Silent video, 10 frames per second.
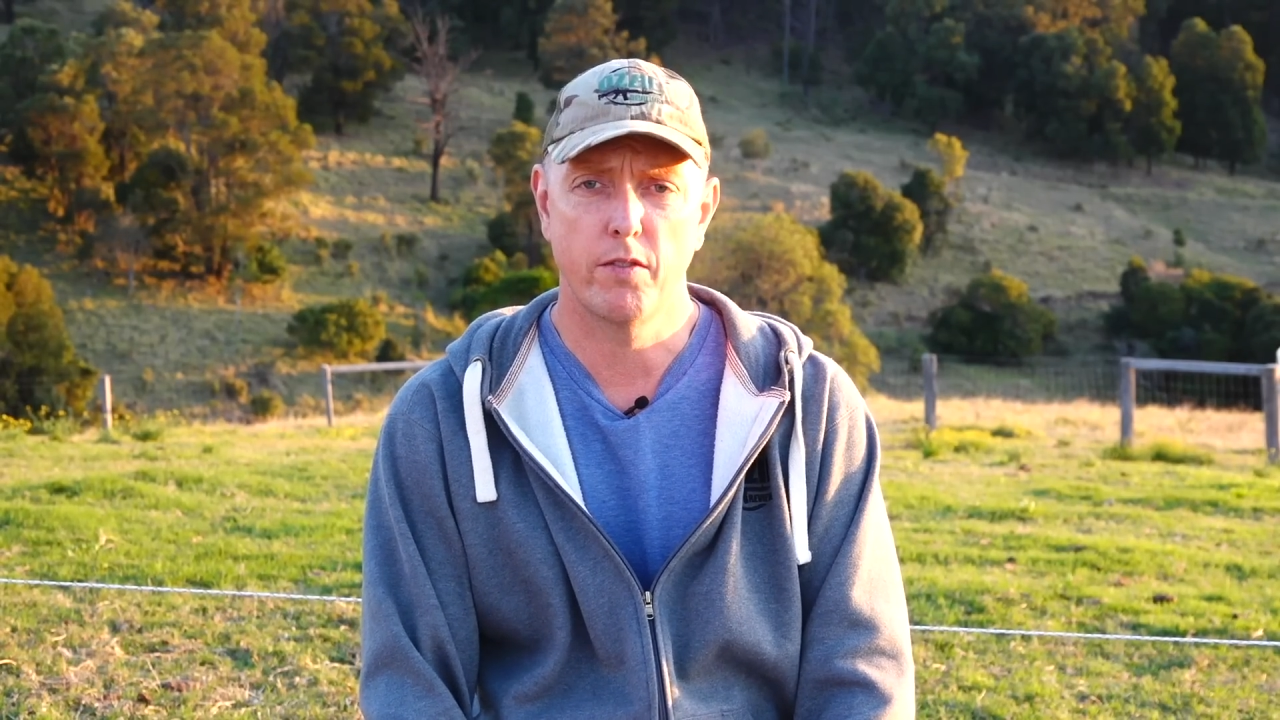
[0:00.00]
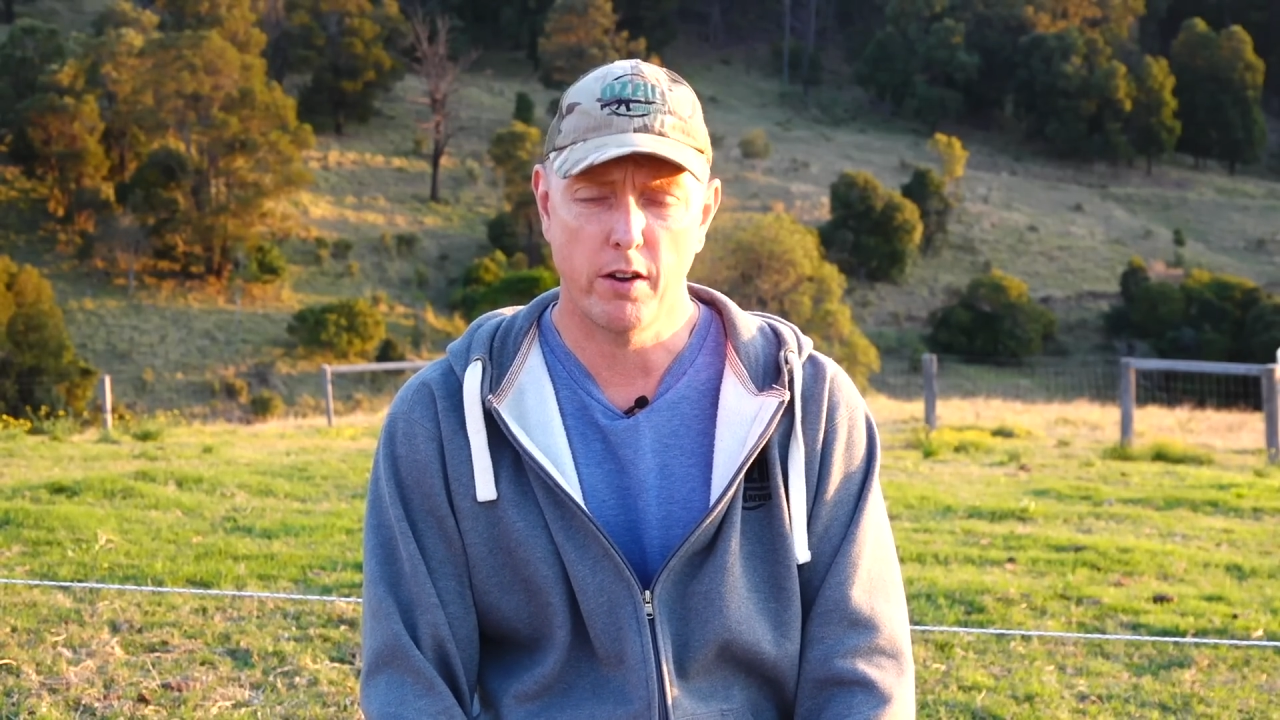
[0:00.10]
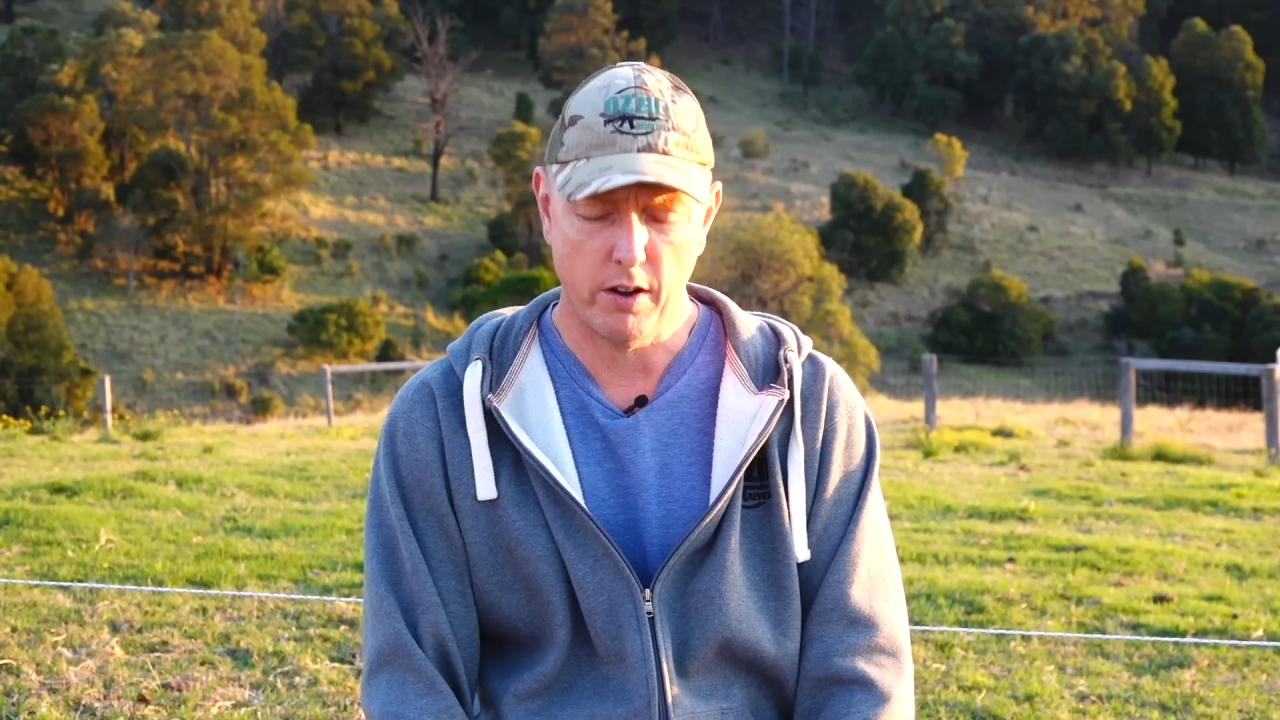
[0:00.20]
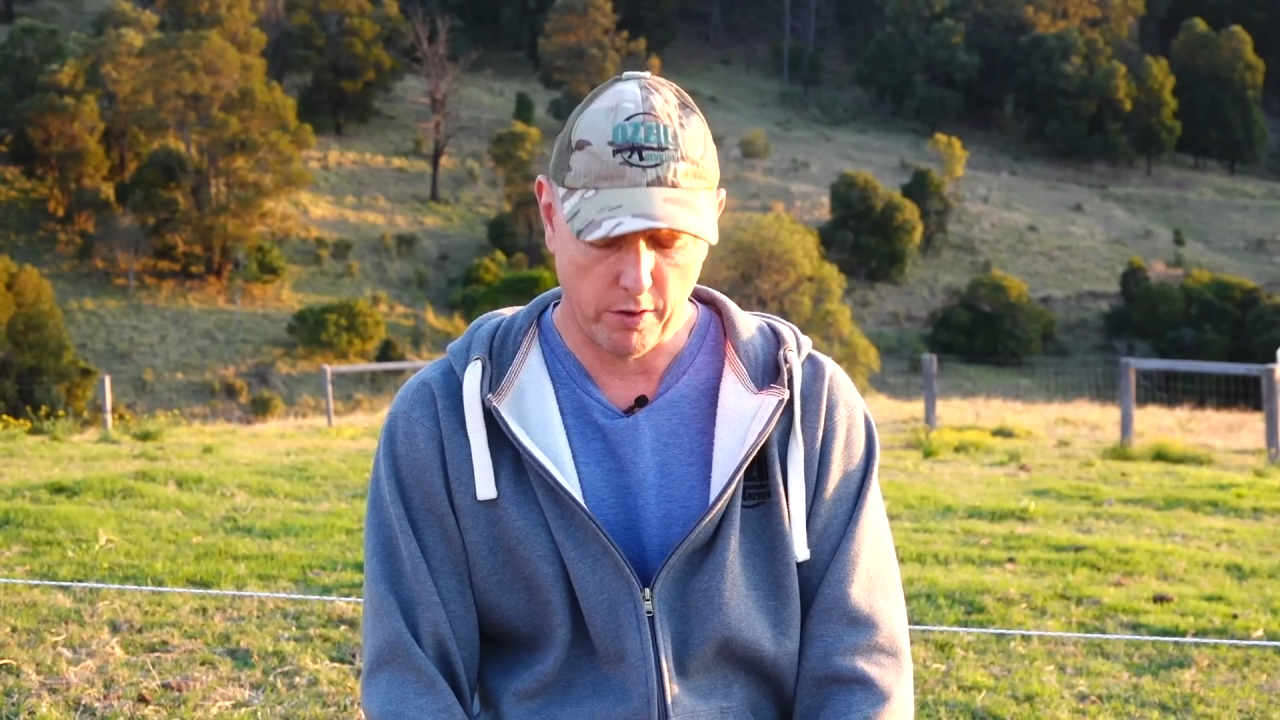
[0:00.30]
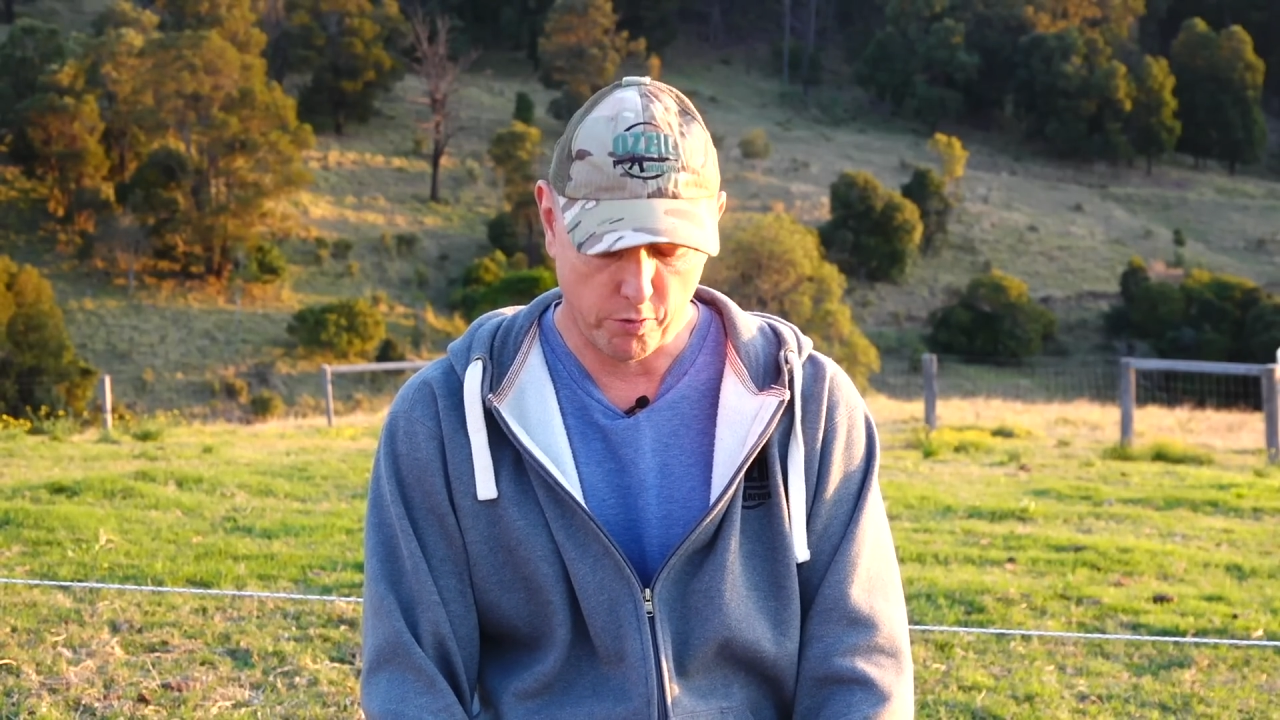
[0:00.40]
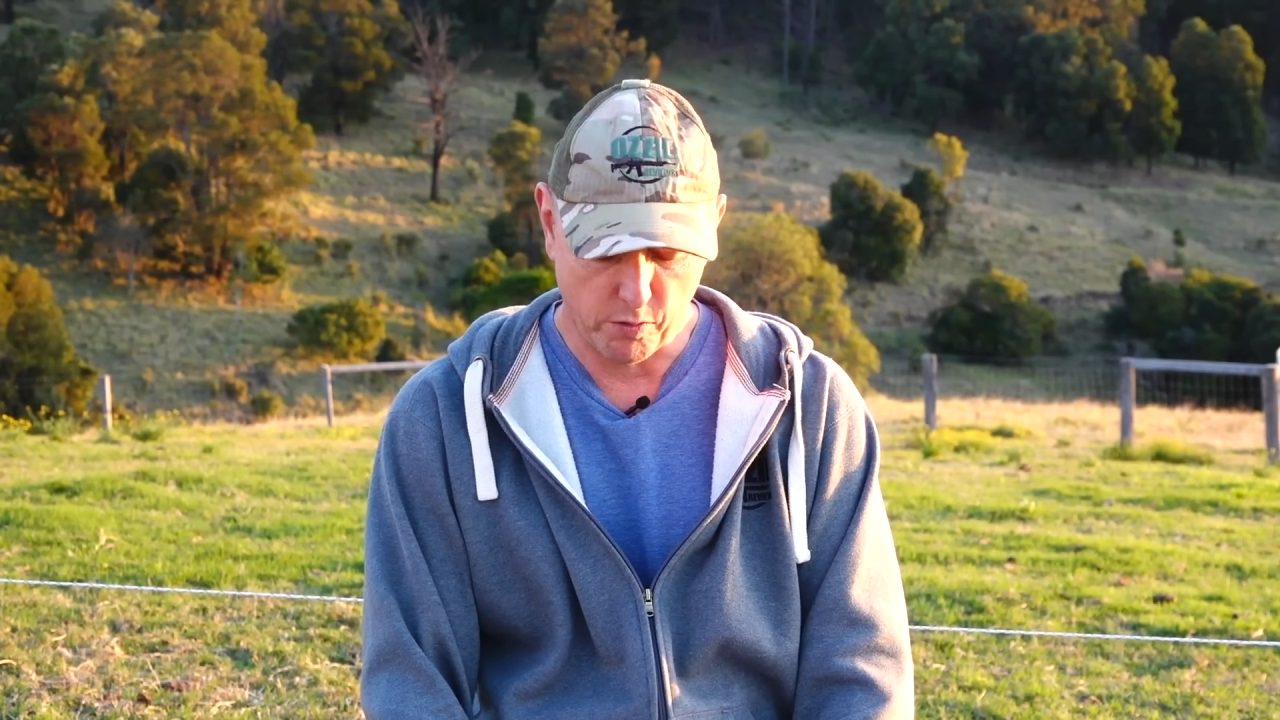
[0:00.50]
various